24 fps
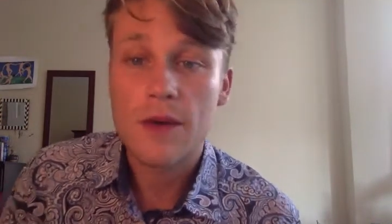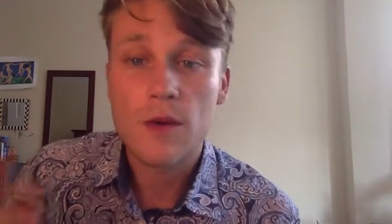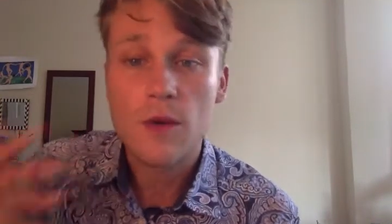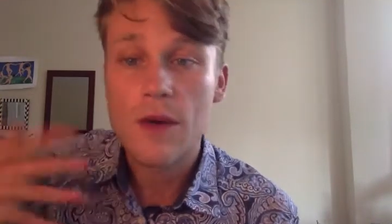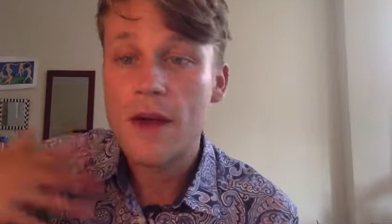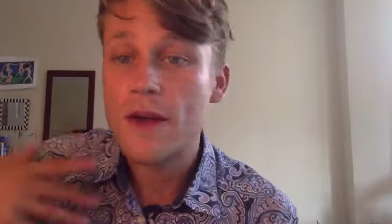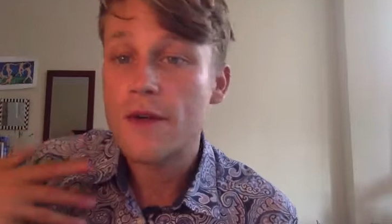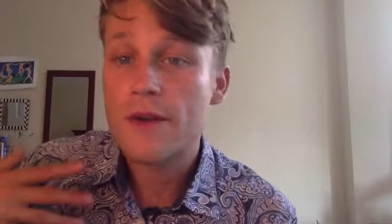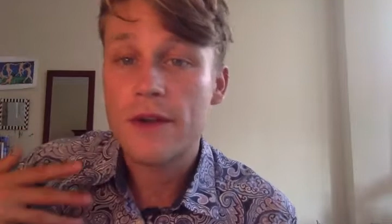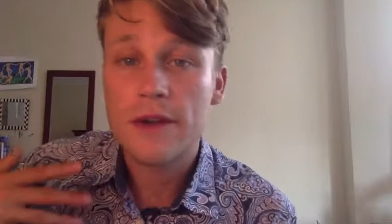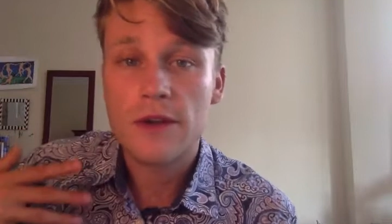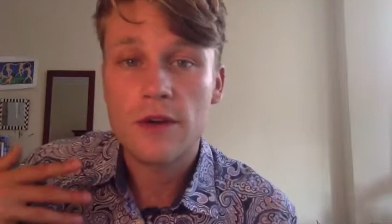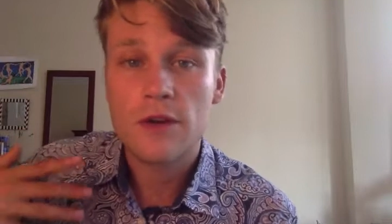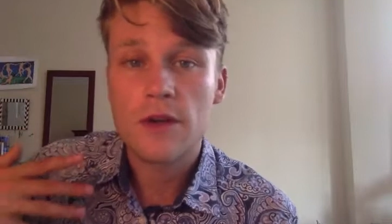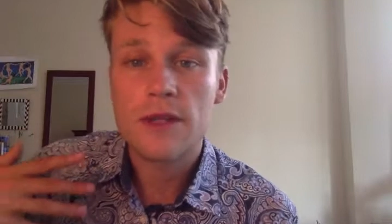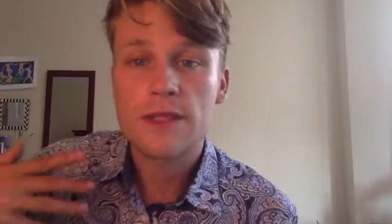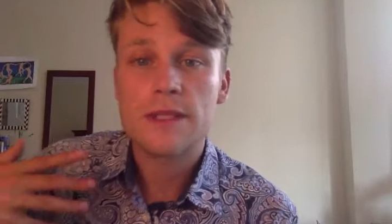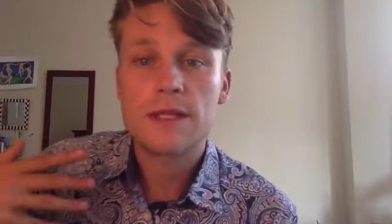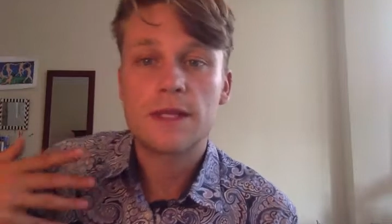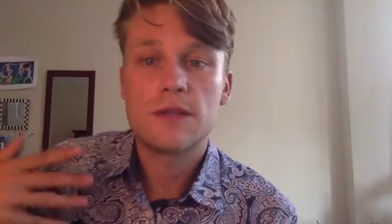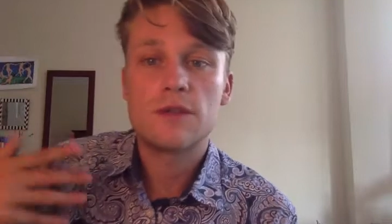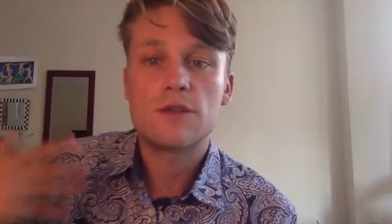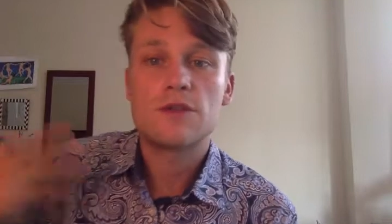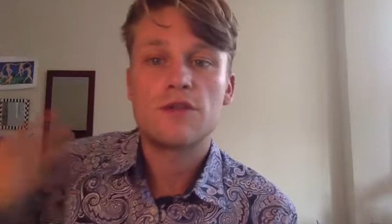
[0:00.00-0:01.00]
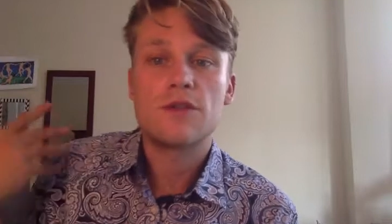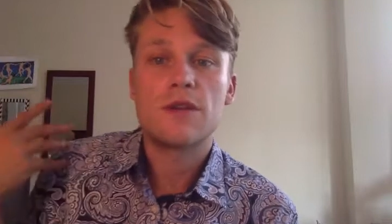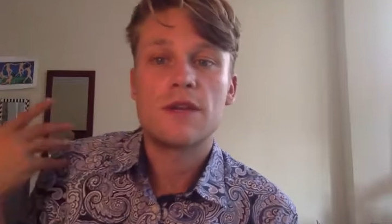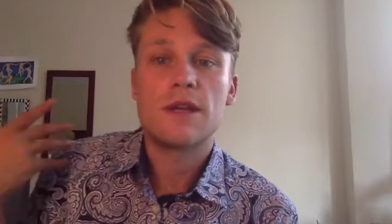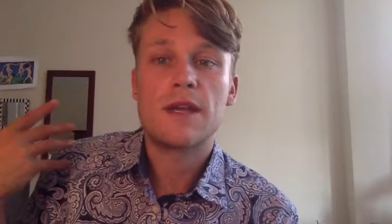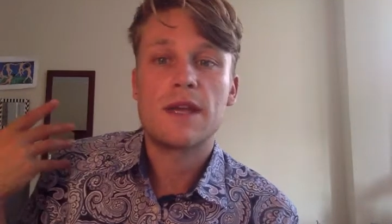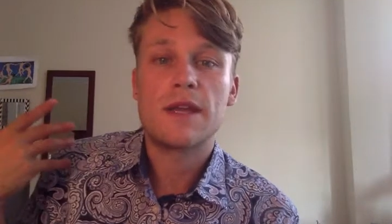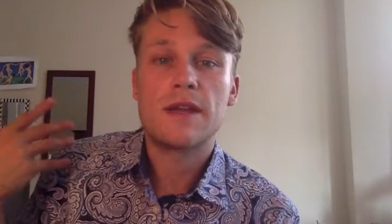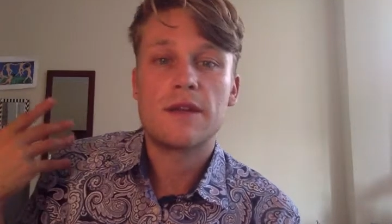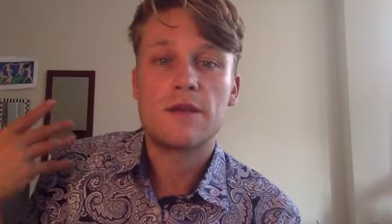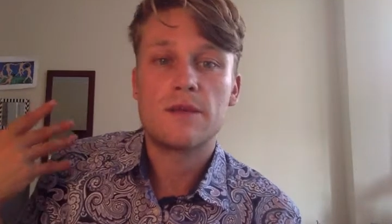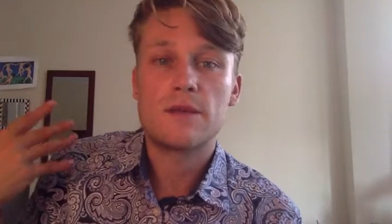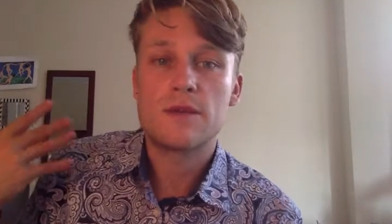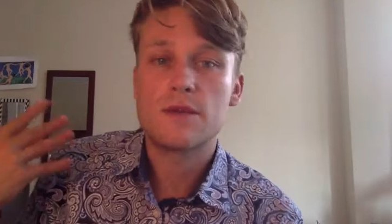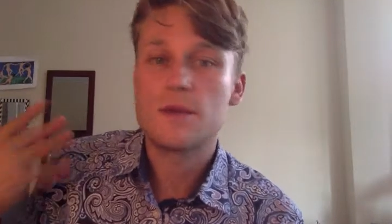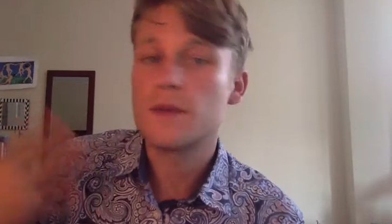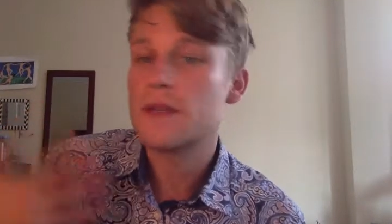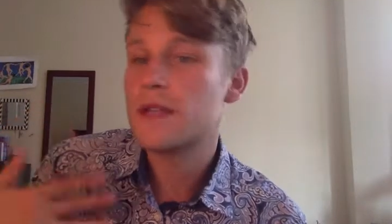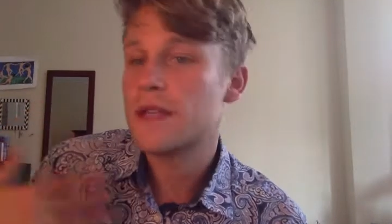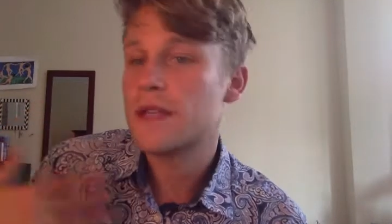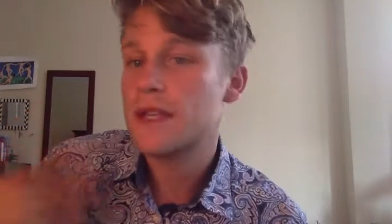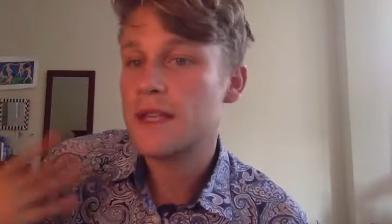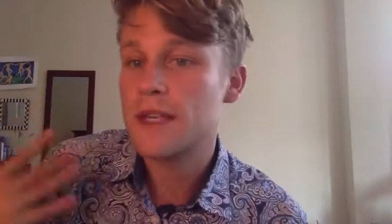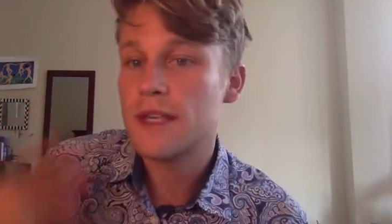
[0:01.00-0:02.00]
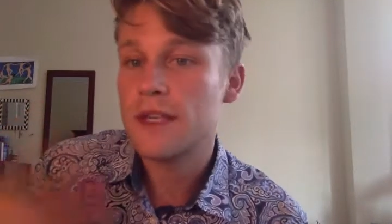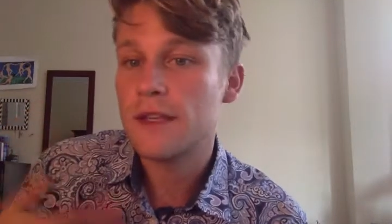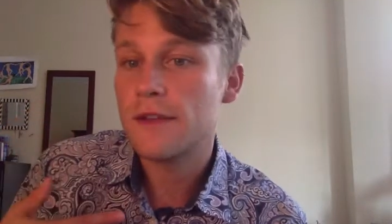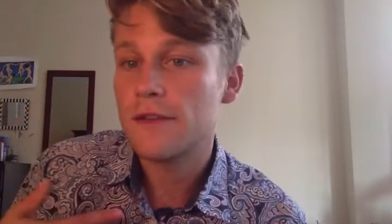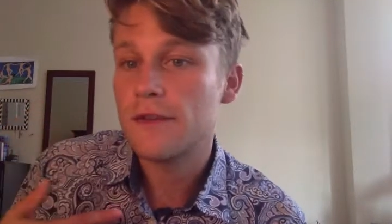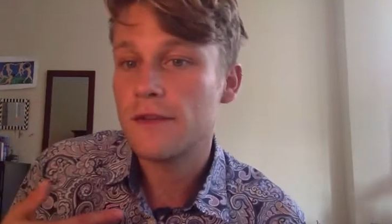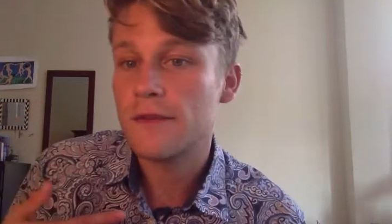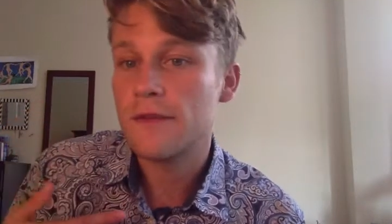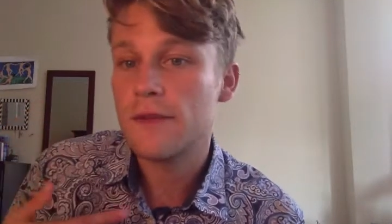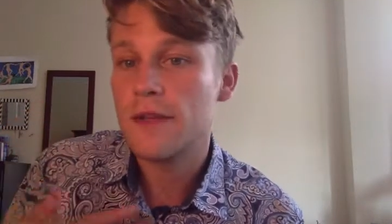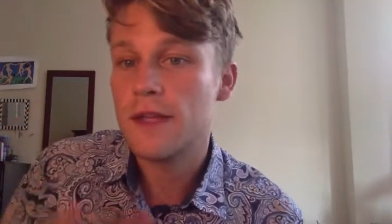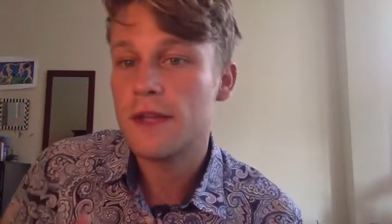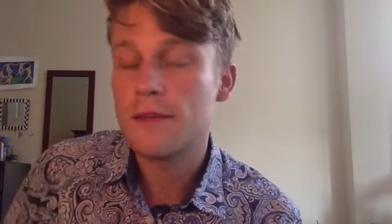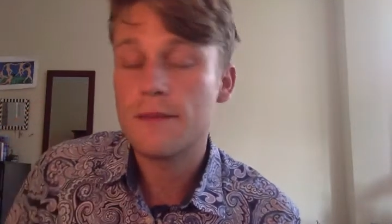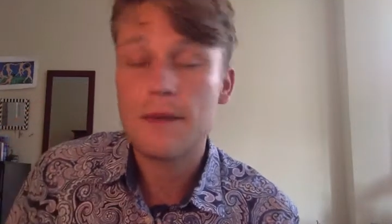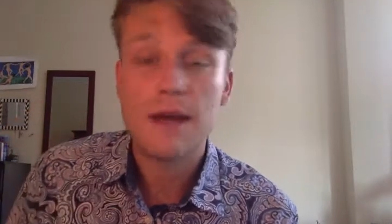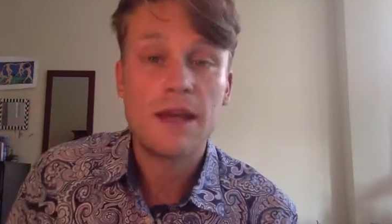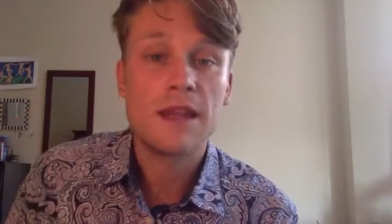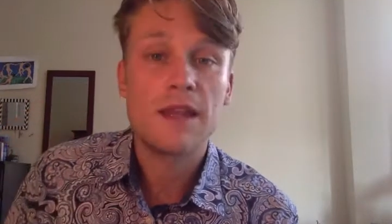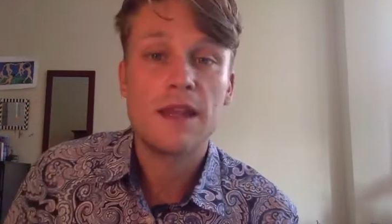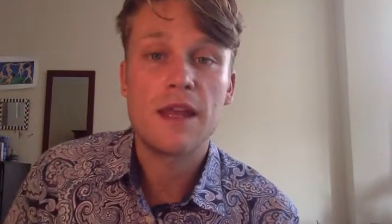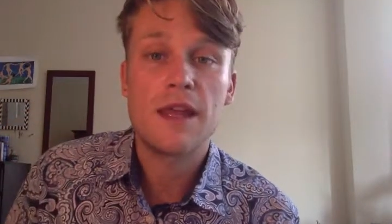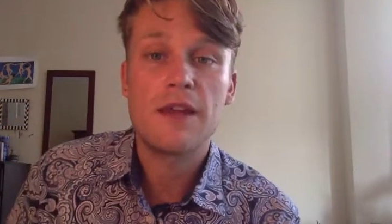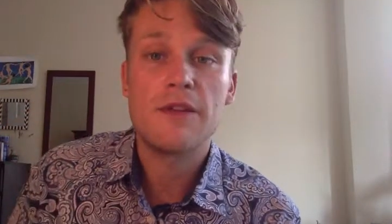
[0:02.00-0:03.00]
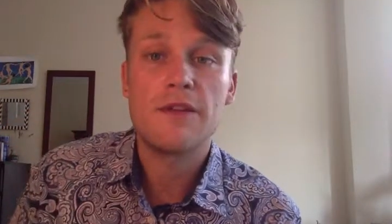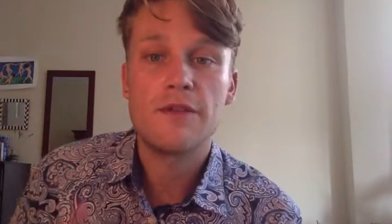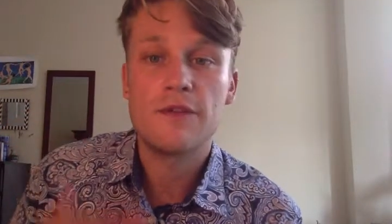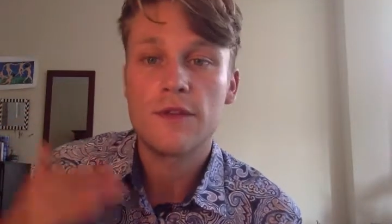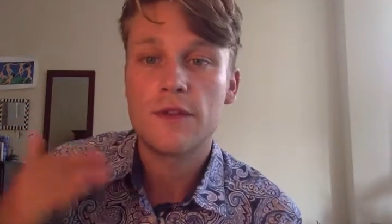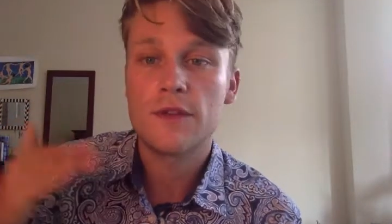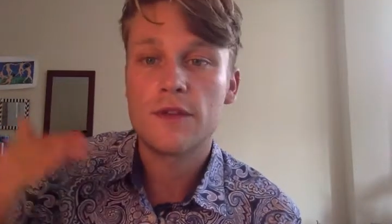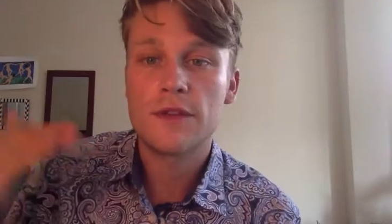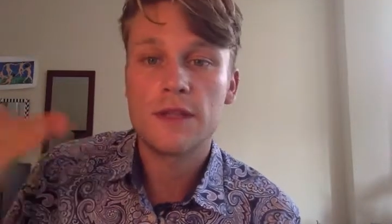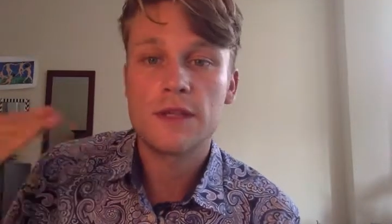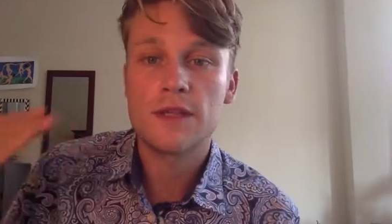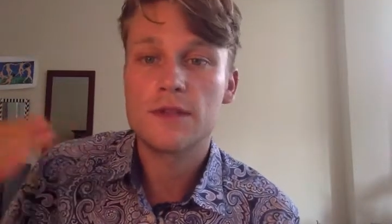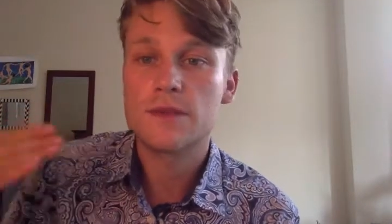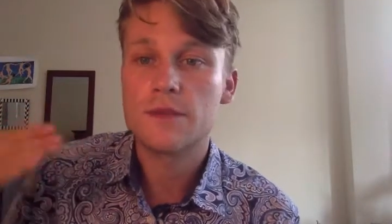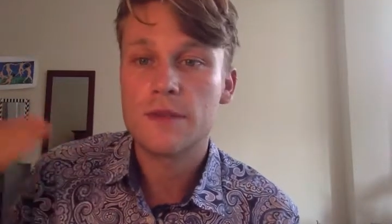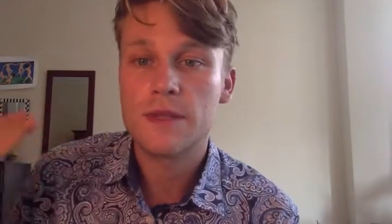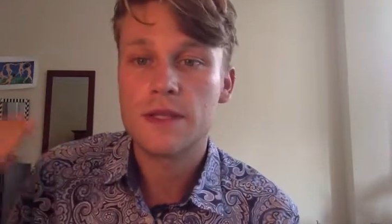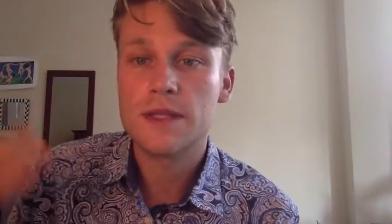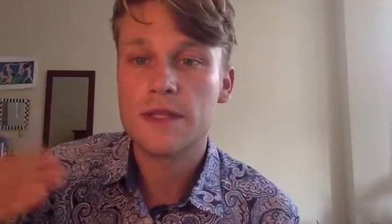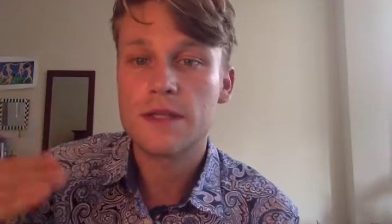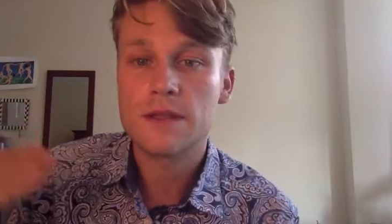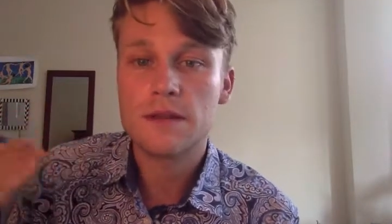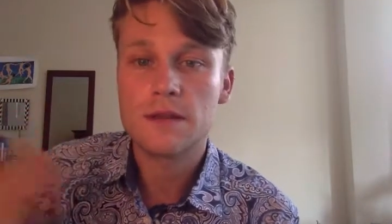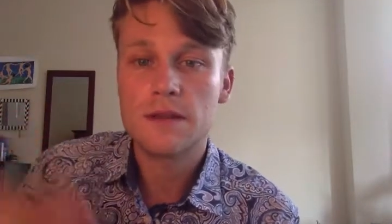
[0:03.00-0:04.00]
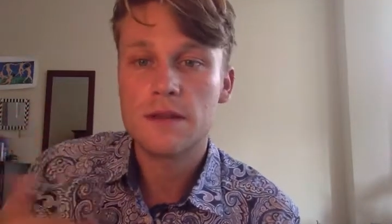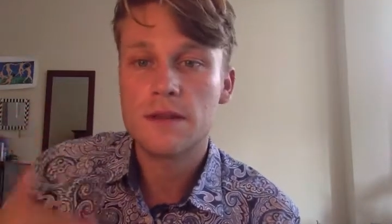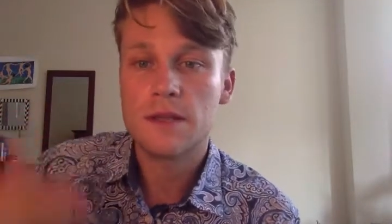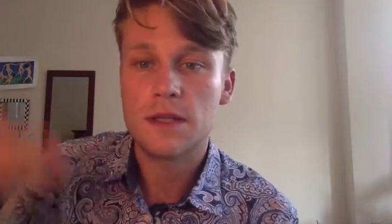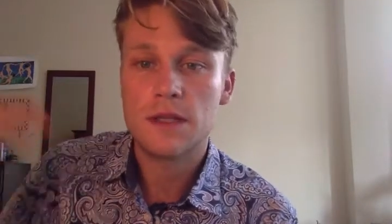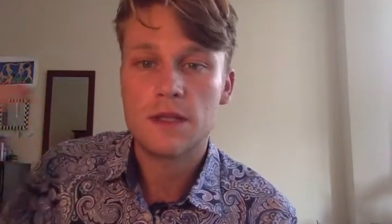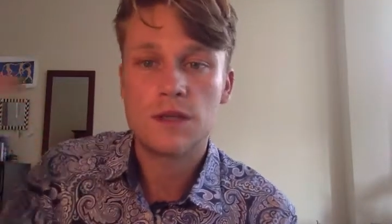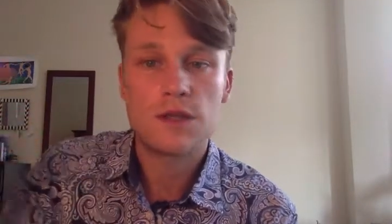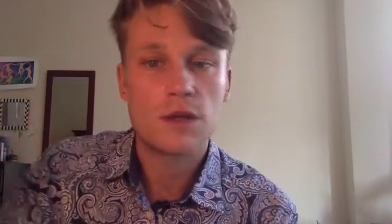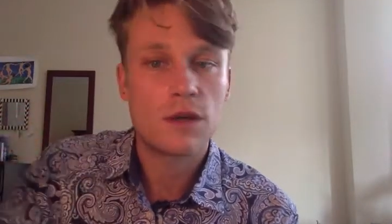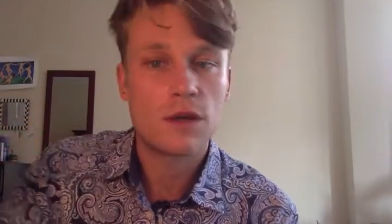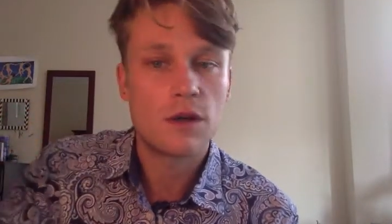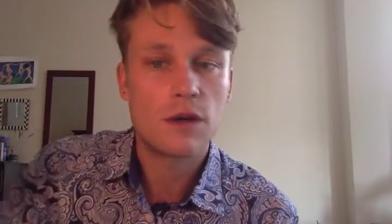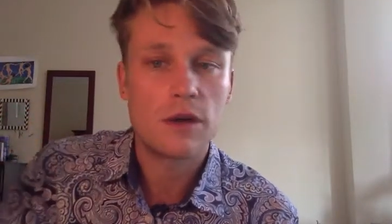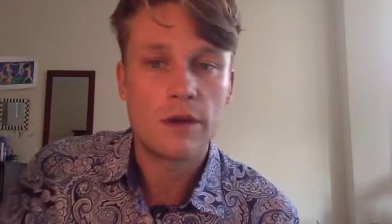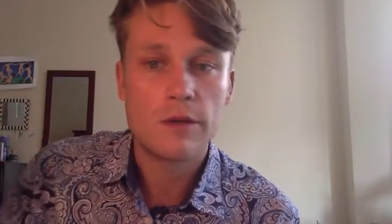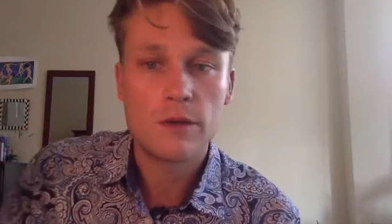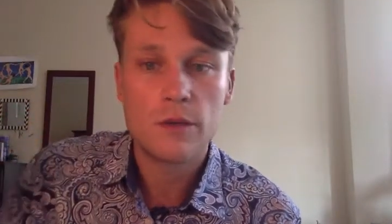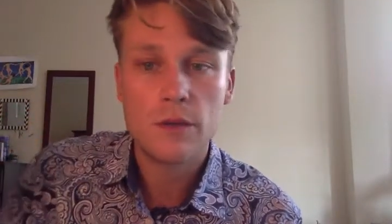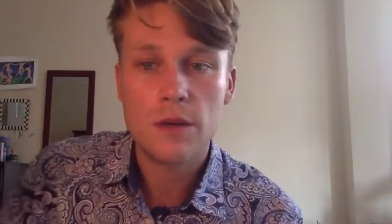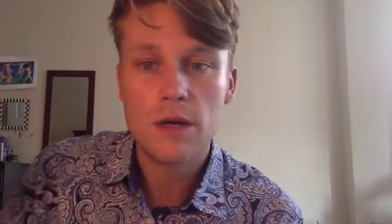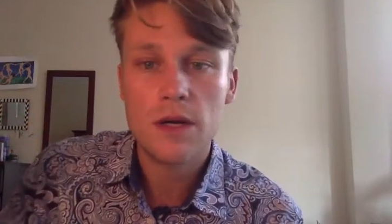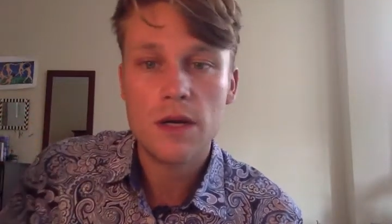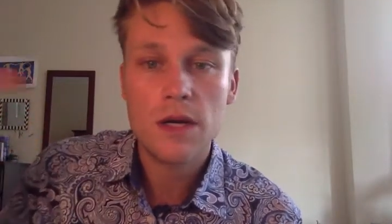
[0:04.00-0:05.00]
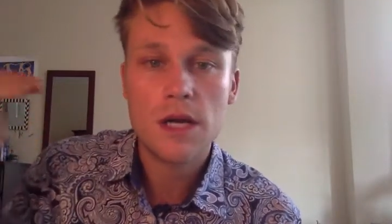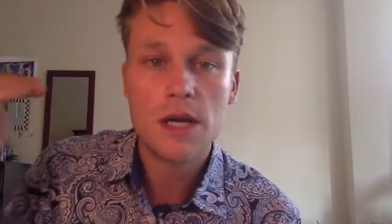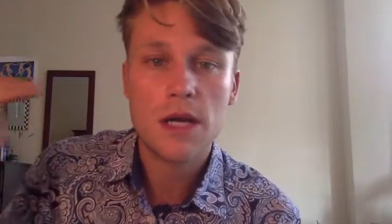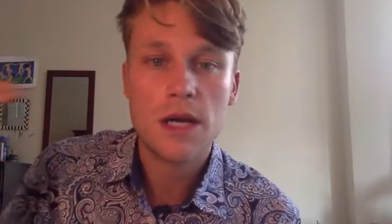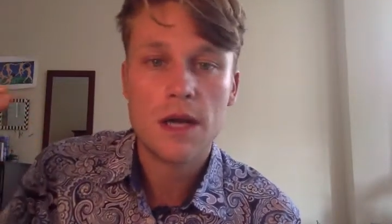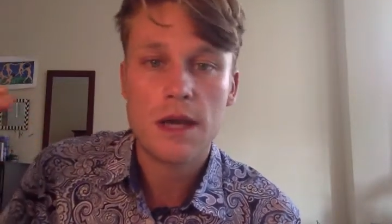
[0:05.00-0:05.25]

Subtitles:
well, I ran cross country and it was really key in my life for these reasons: teaching hard work,